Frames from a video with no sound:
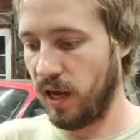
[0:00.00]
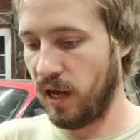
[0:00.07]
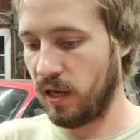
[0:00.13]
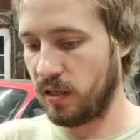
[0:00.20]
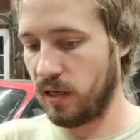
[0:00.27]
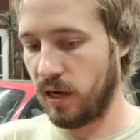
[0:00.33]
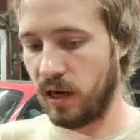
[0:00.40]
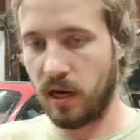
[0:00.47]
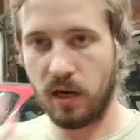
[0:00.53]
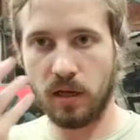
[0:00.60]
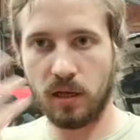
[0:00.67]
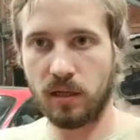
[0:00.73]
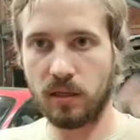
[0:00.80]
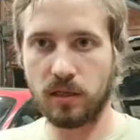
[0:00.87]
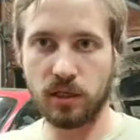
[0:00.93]
and
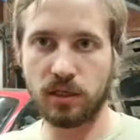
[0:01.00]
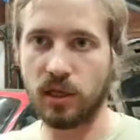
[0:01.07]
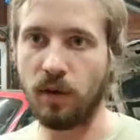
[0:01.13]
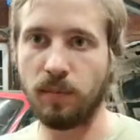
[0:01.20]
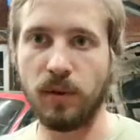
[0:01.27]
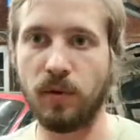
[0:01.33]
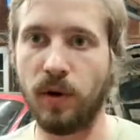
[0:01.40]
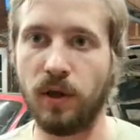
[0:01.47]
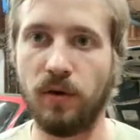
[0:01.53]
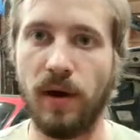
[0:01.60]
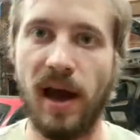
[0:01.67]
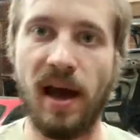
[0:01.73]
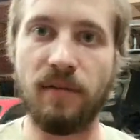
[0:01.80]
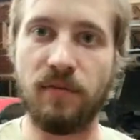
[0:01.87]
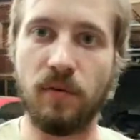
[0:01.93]
just tell me what you
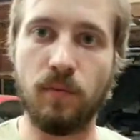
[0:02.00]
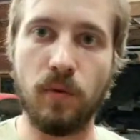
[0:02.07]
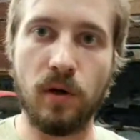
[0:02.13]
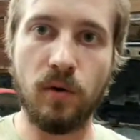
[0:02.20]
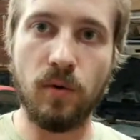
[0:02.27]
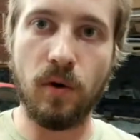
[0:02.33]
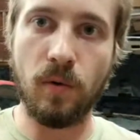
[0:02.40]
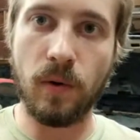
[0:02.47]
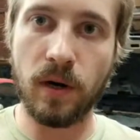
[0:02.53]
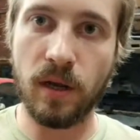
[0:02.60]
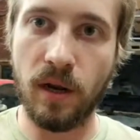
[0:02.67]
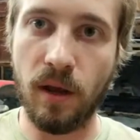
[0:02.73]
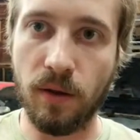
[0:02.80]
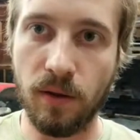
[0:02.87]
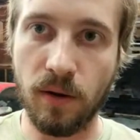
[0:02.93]
have, and we'll work it out.